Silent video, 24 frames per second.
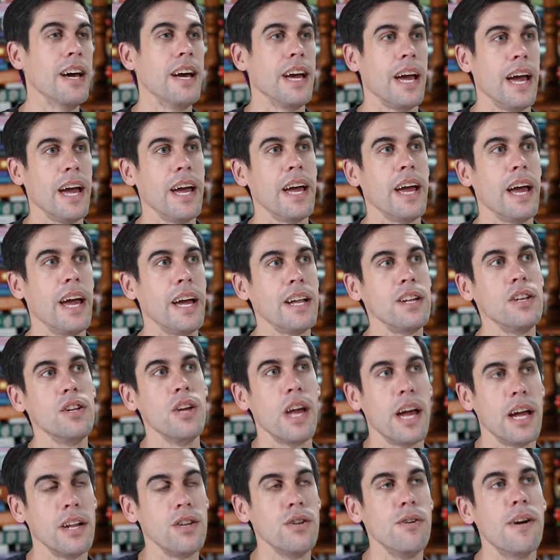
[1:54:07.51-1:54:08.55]
And, and,
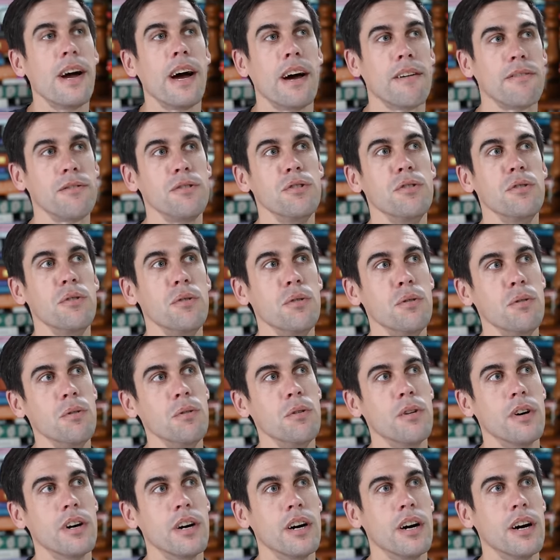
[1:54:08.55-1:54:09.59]
and you have to.
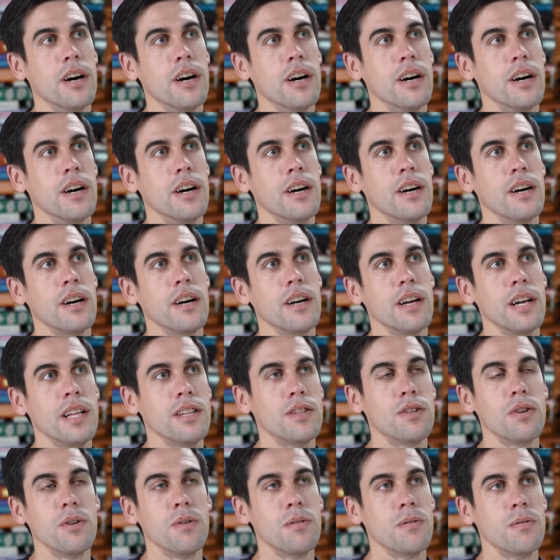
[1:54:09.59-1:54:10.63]
Uh, and
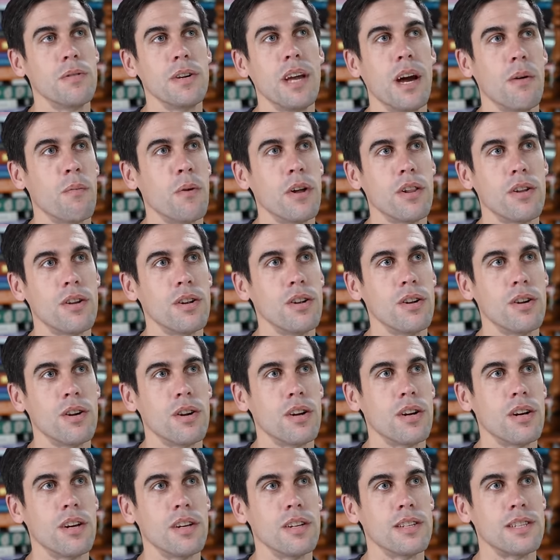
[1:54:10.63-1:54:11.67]
so yeah, whether you're
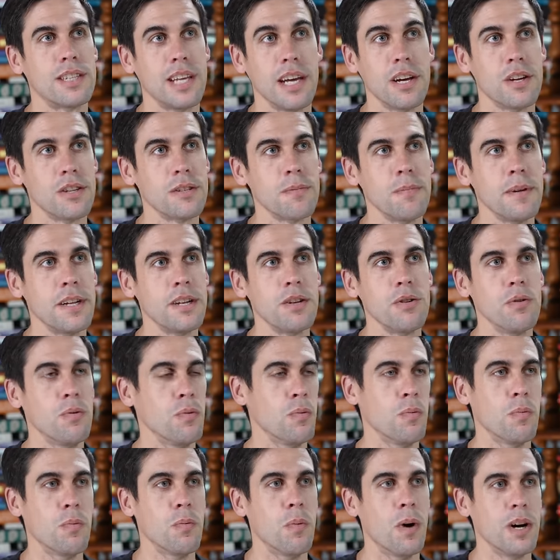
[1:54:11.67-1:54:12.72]
a salesman who
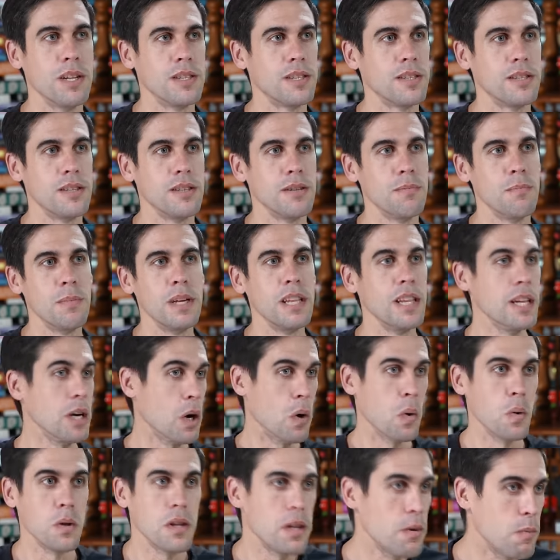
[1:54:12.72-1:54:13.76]
wants to be the
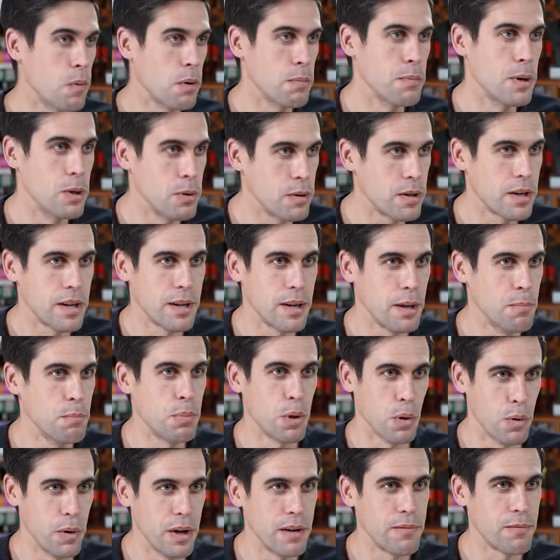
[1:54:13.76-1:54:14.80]
only remote
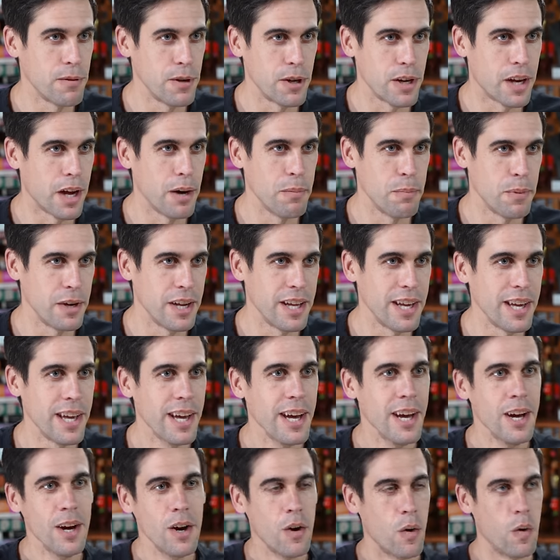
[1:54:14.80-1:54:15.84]
employee for your company,
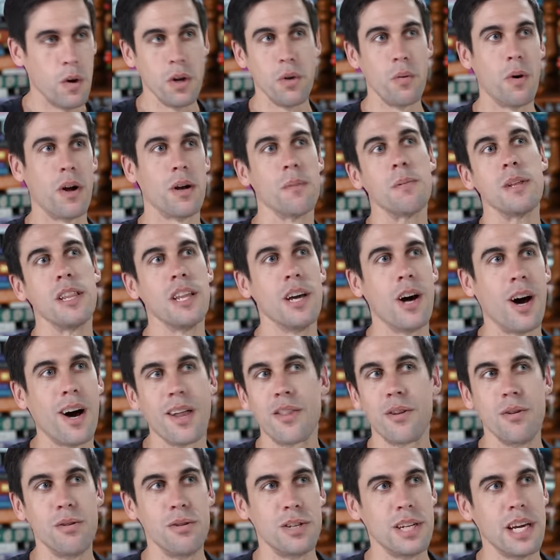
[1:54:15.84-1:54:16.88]
yeah. or you want to be the
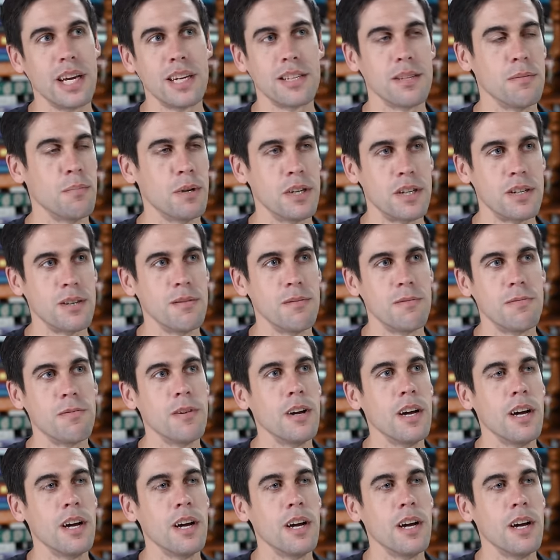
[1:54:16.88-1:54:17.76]
author who takes a bunch of